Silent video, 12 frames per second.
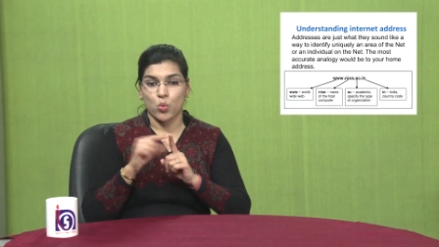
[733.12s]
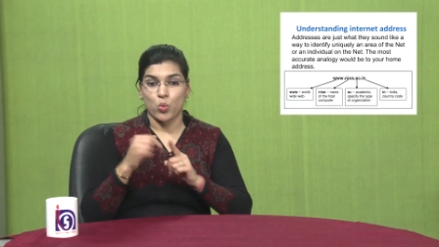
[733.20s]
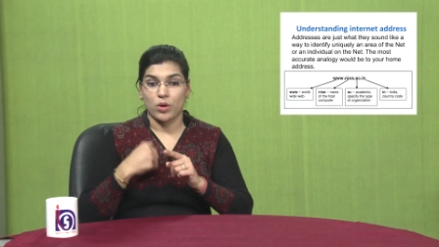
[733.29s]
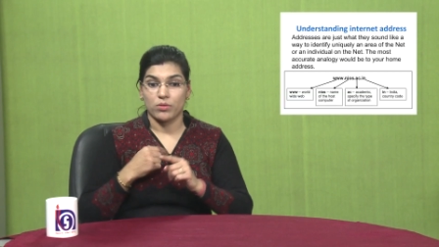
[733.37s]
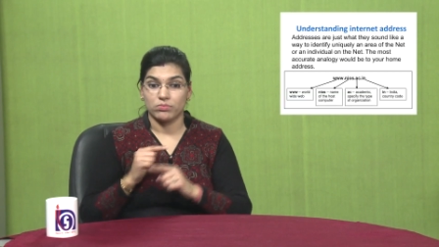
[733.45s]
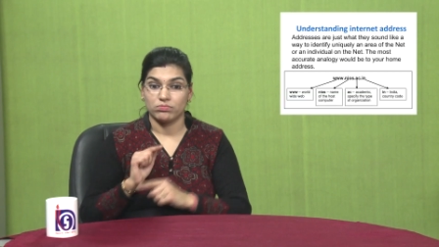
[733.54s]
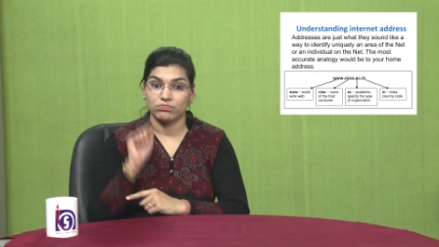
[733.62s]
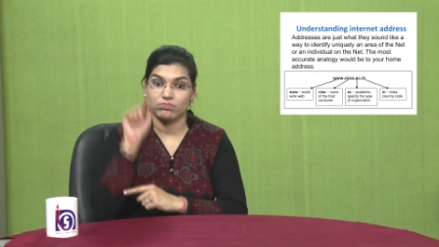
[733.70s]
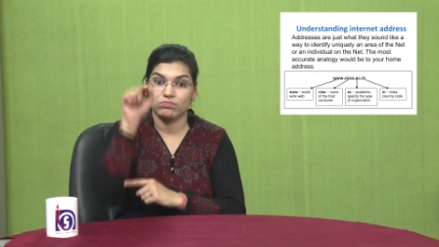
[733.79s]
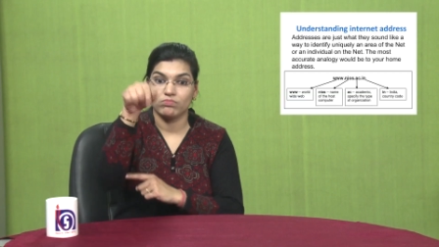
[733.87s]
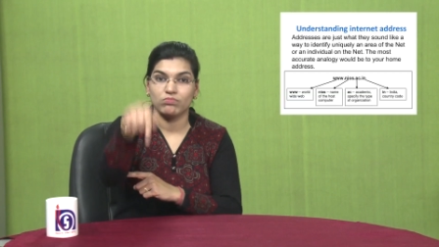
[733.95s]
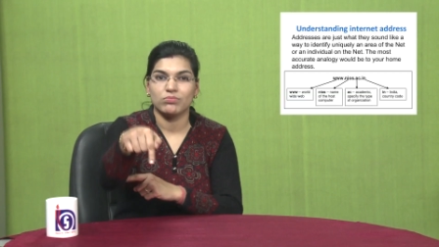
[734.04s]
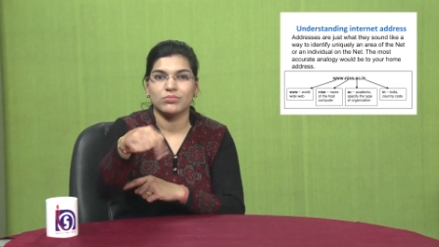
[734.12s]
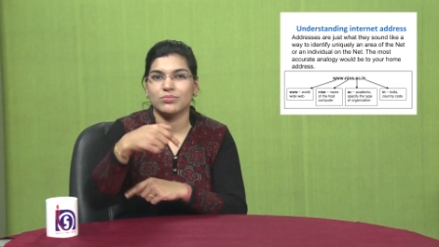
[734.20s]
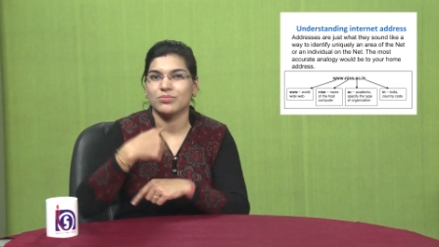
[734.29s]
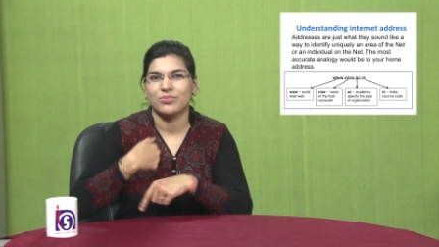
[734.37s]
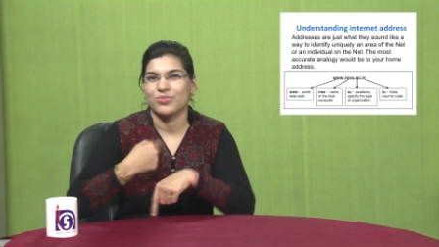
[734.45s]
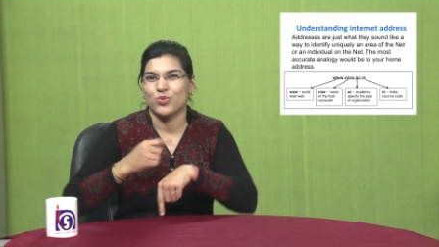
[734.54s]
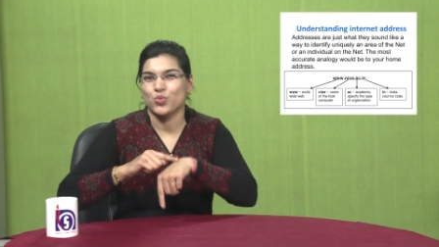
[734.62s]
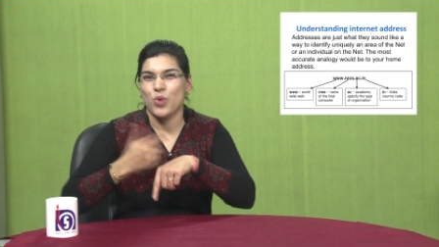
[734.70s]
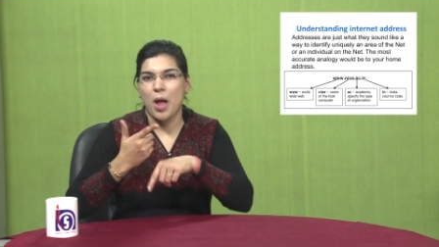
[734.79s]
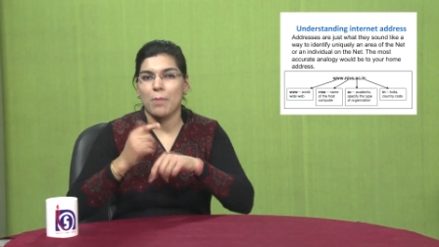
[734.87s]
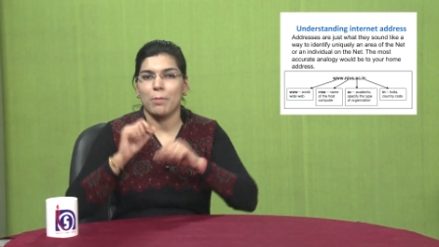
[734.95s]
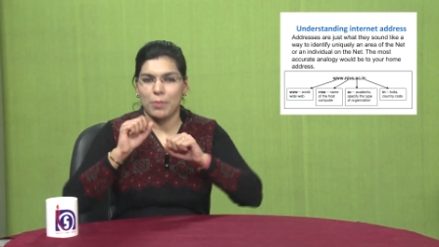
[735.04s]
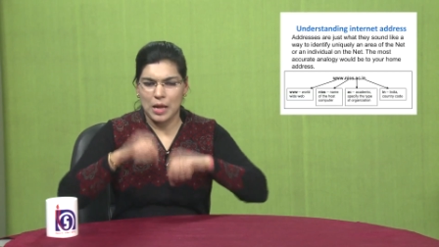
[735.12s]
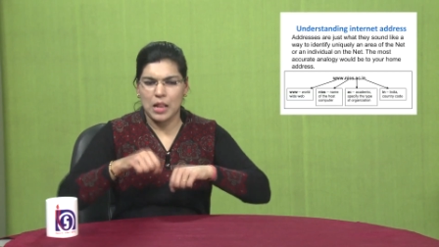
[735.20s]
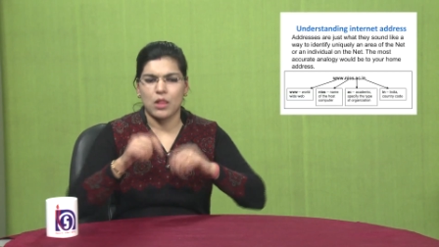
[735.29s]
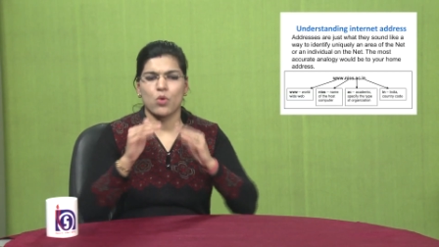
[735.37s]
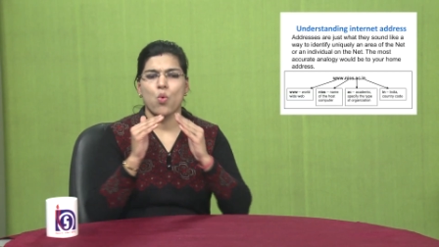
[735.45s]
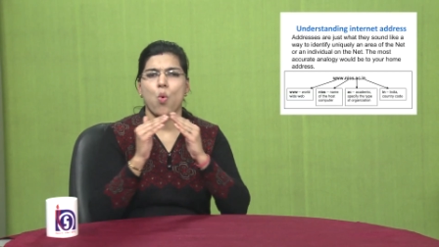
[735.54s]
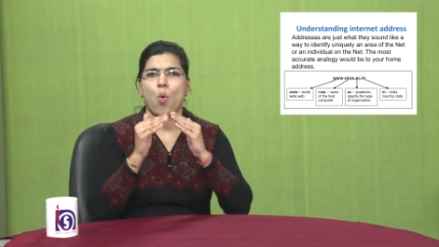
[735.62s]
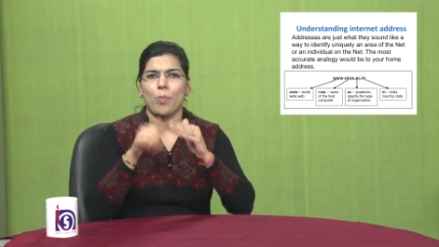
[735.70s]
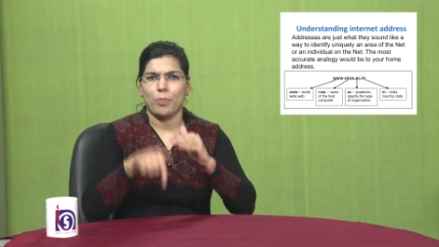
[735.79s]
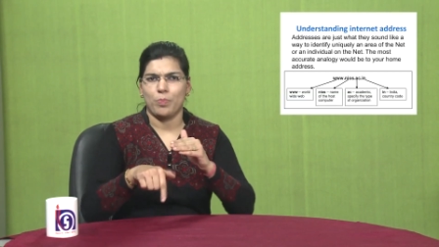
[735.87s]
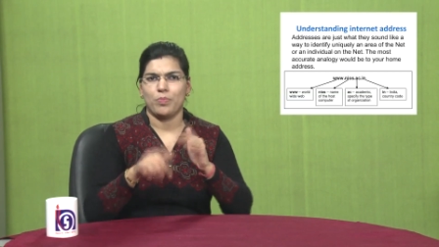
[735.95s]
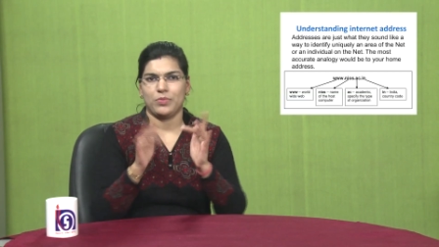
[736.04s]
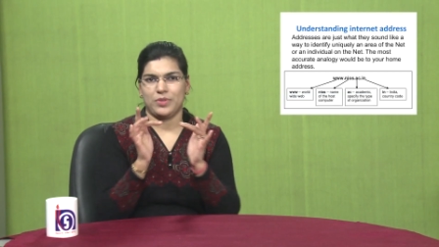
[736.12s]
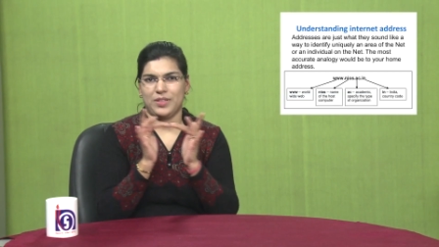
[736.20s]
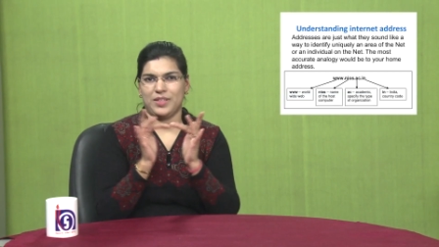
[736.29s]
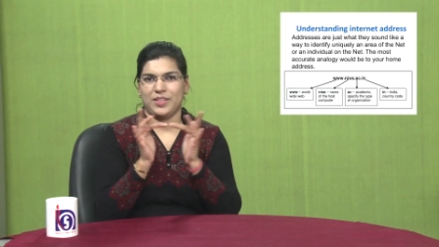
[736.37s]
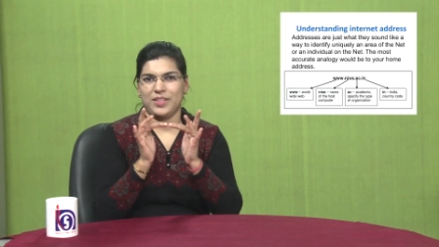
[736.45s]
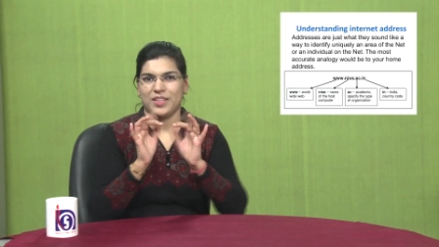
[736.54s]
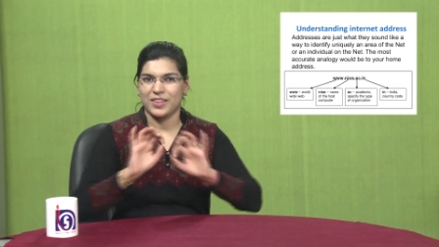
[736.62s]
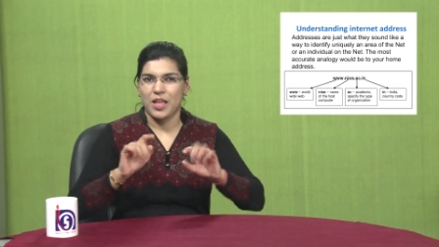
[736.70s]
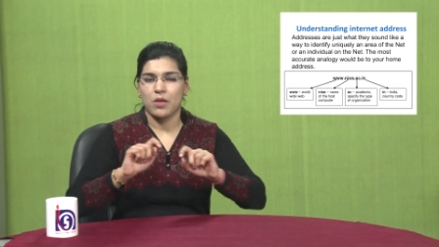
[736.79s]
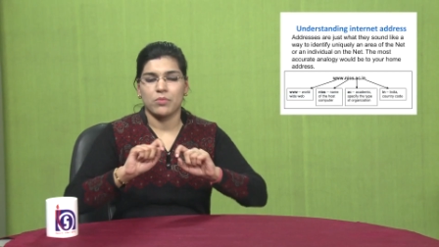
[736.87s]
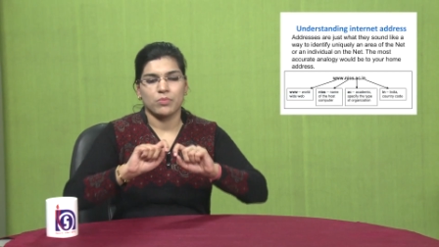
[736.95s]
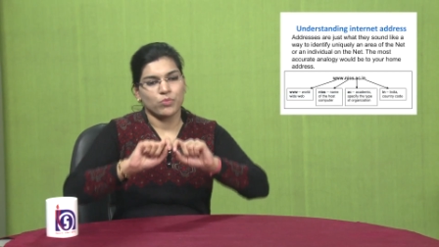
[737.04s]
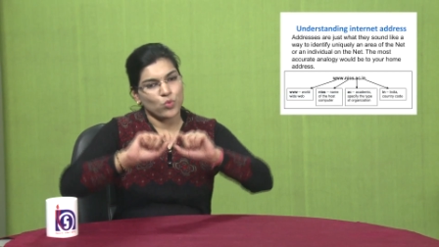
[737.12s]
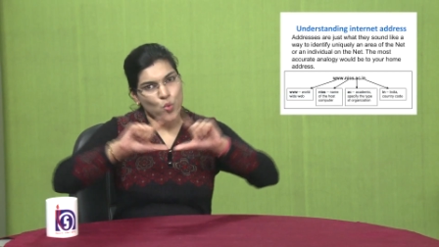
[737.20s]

an area of the net or an individual on the net.